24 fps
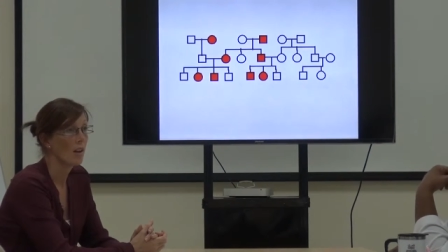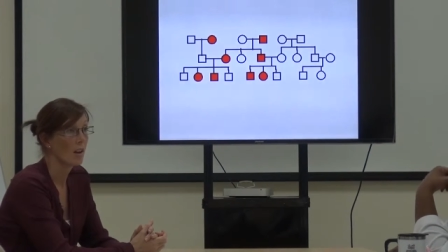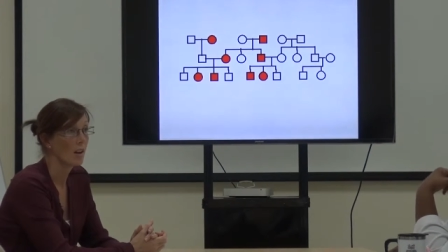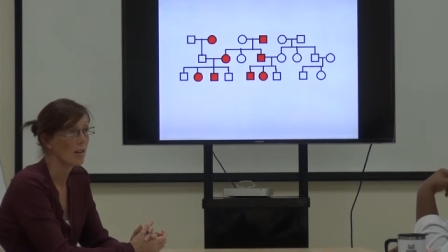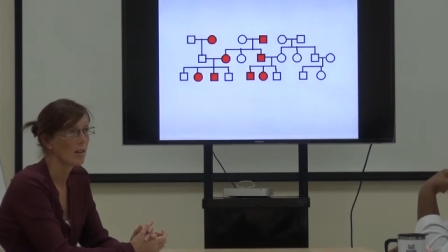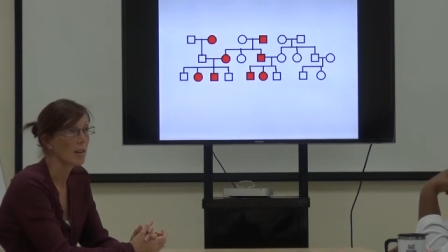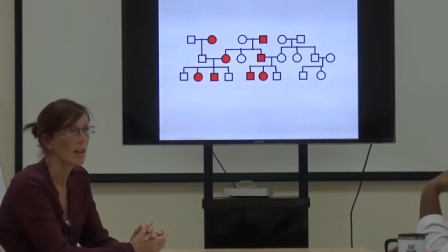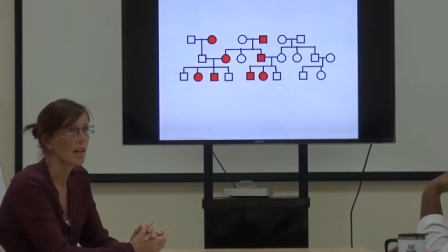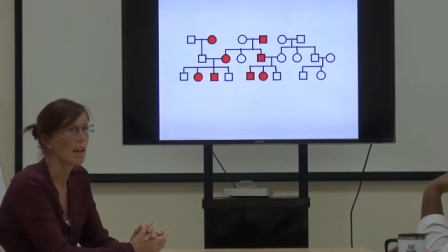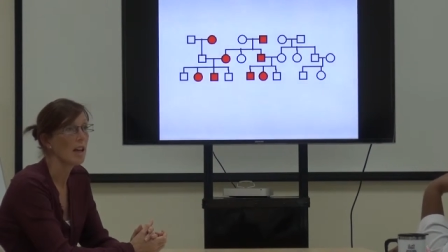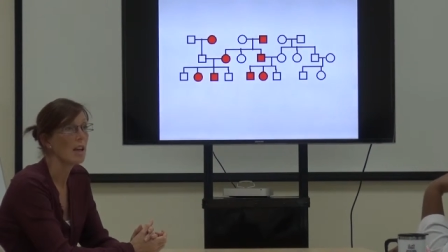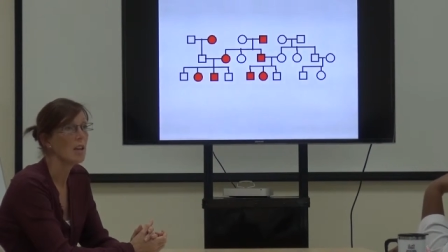
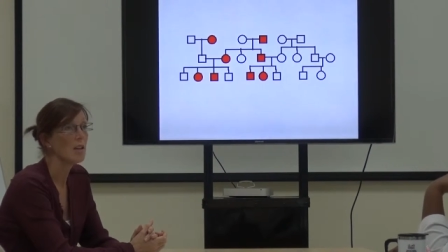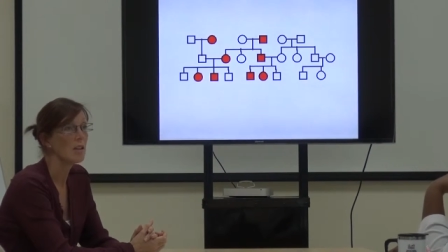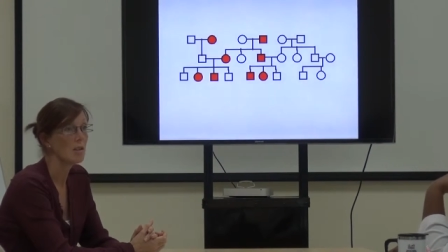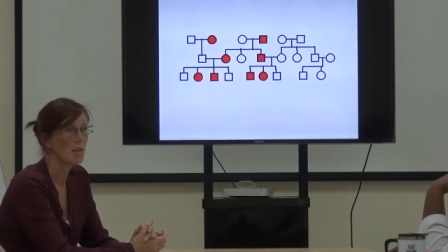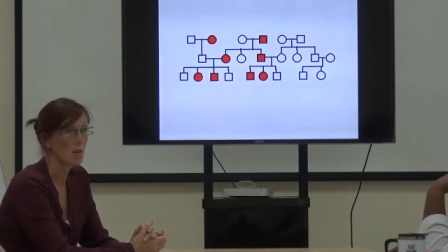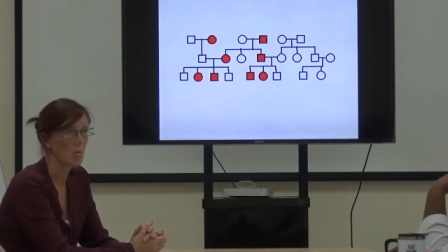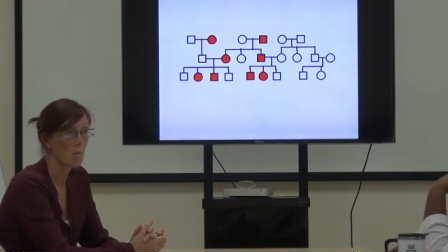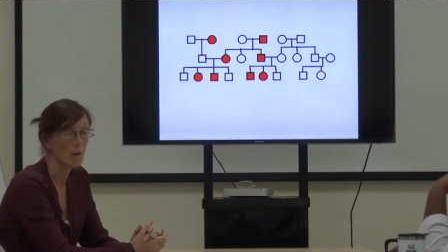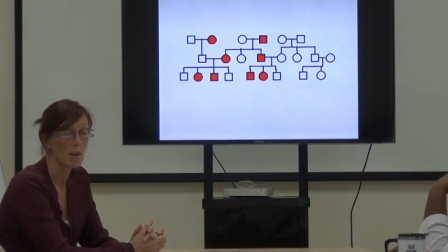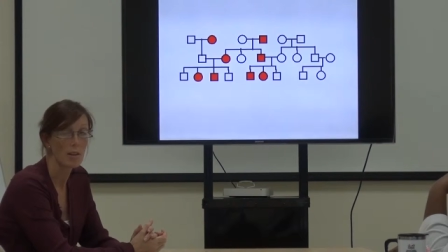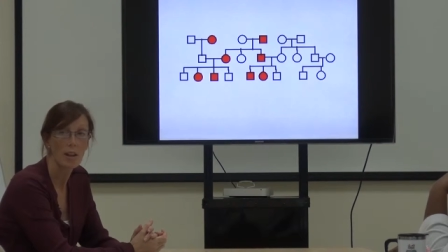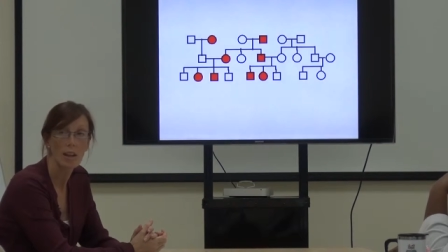Okay,
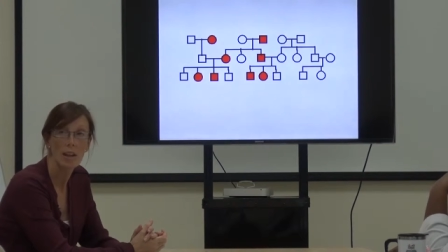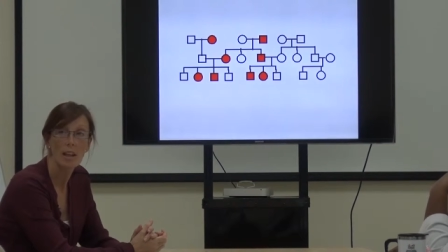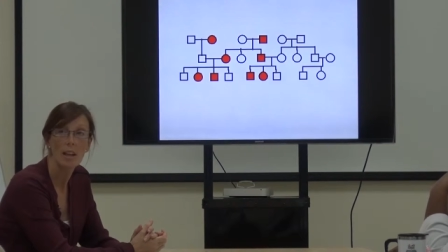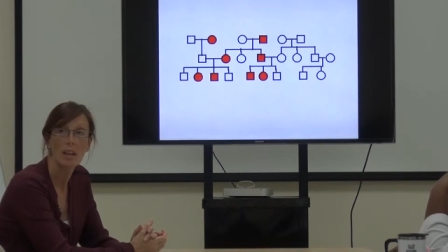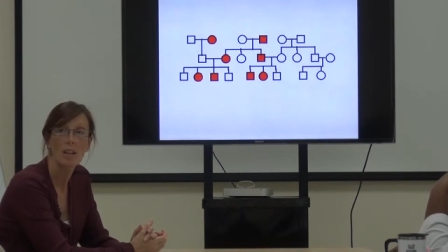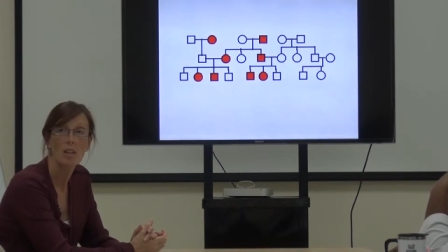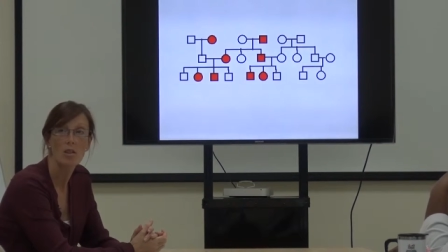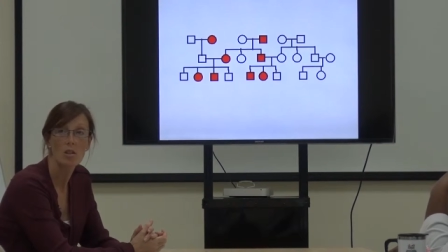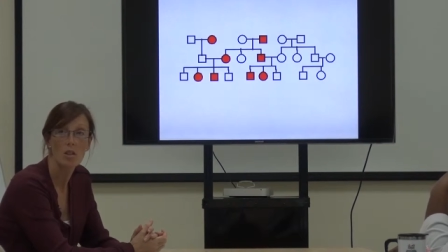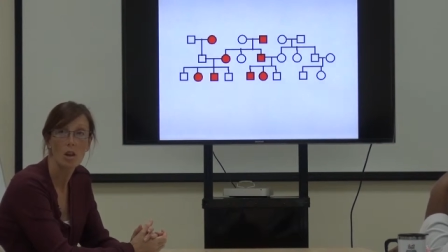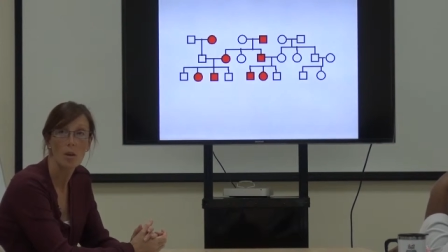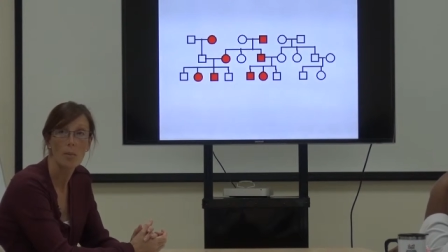so we're
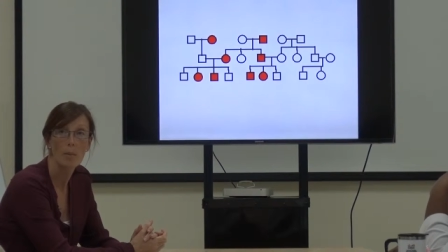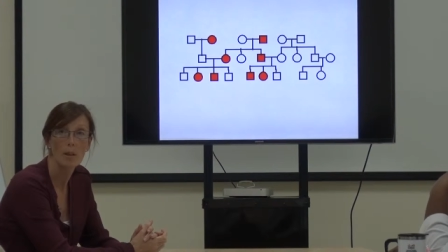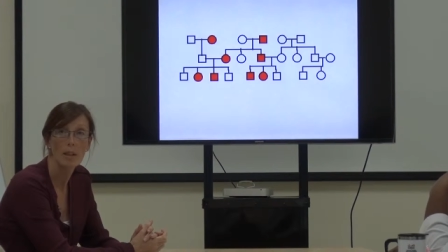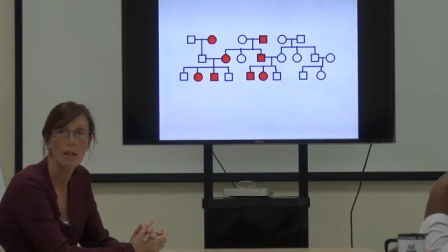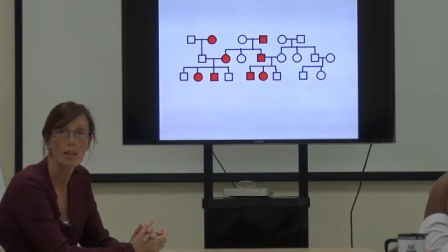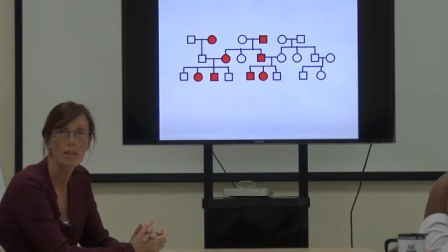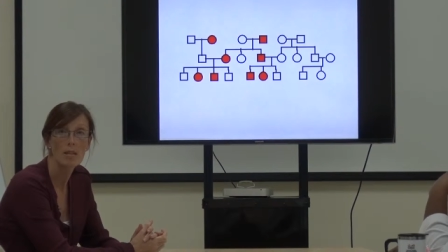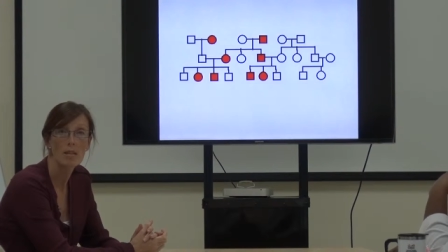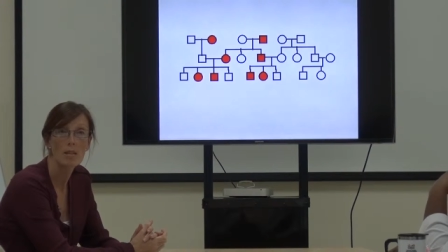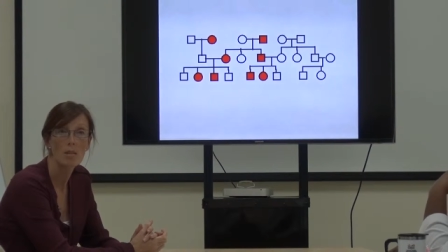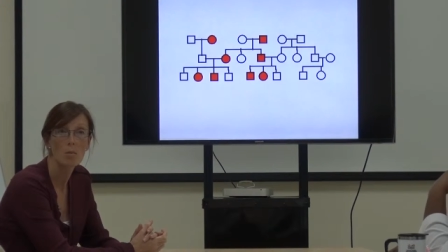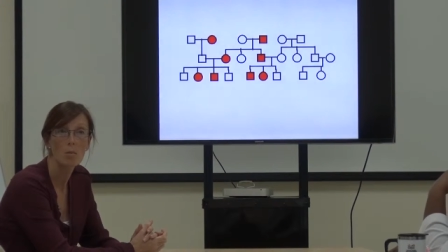thinking
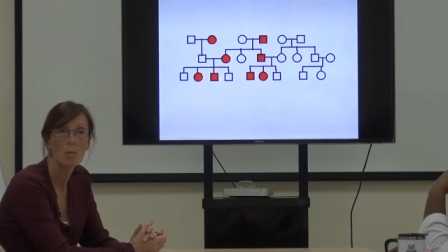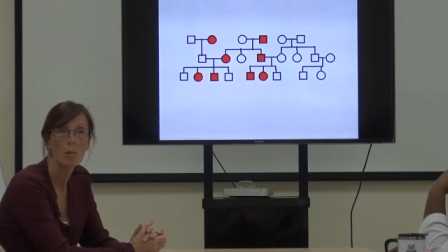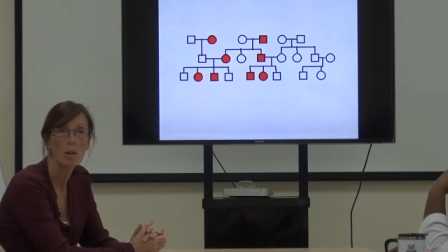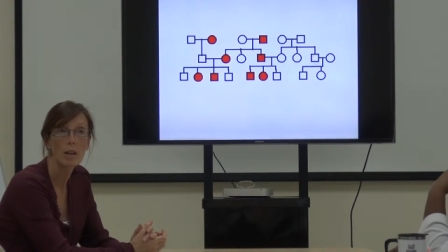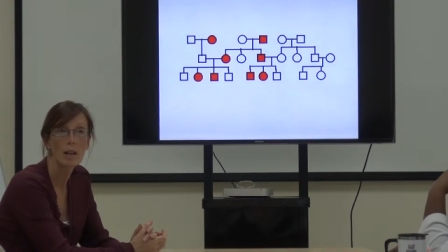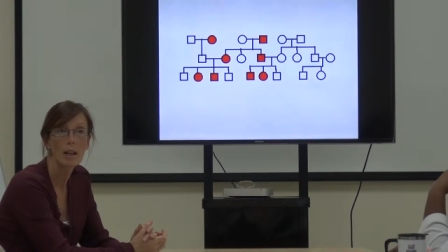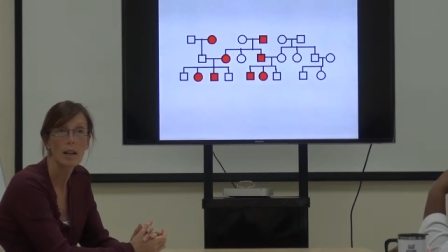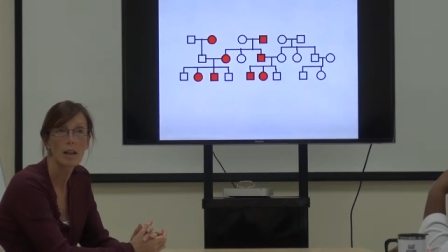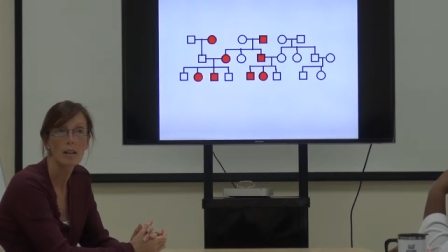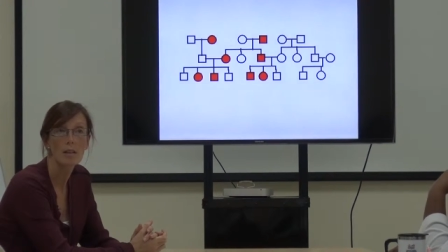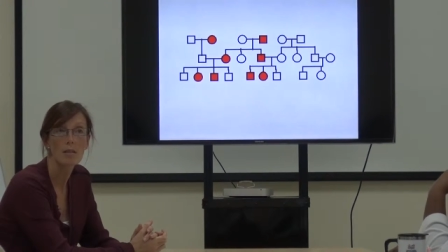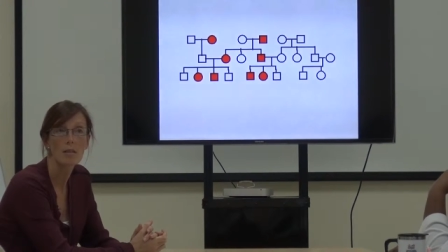dominant.
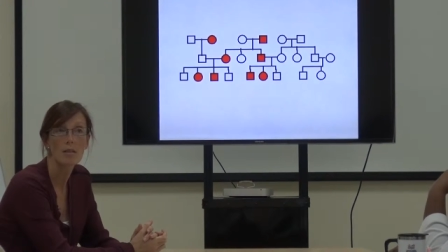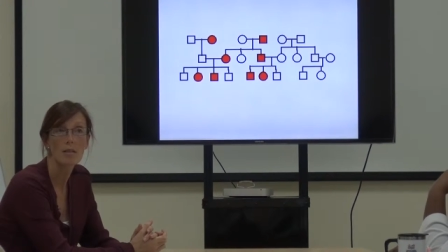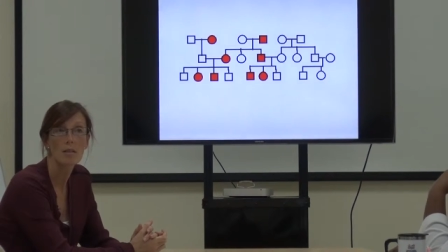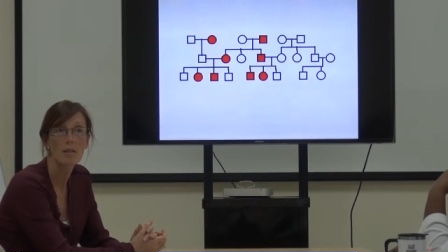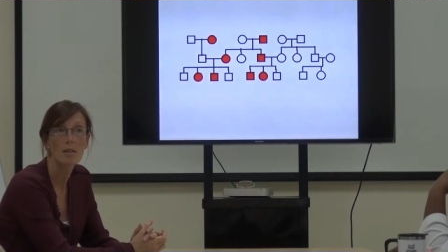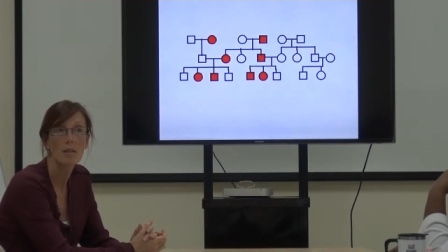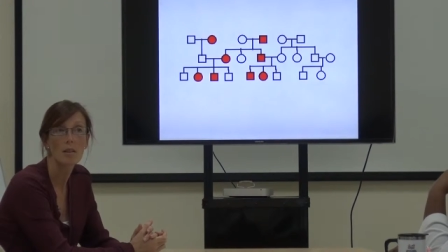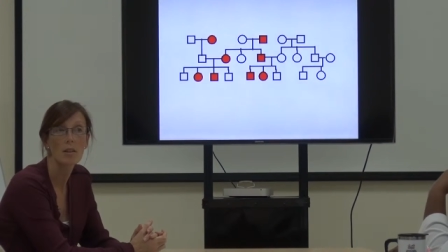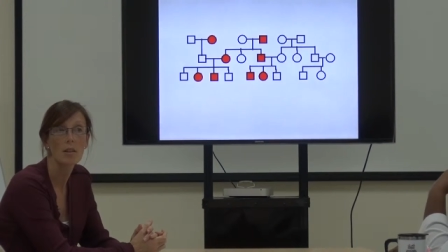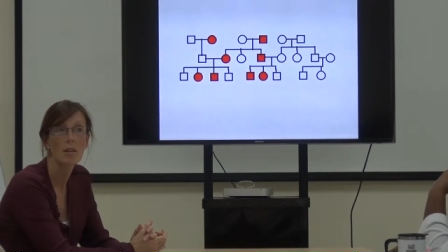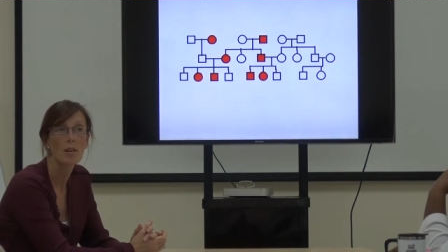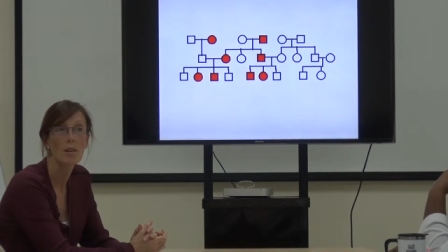What else?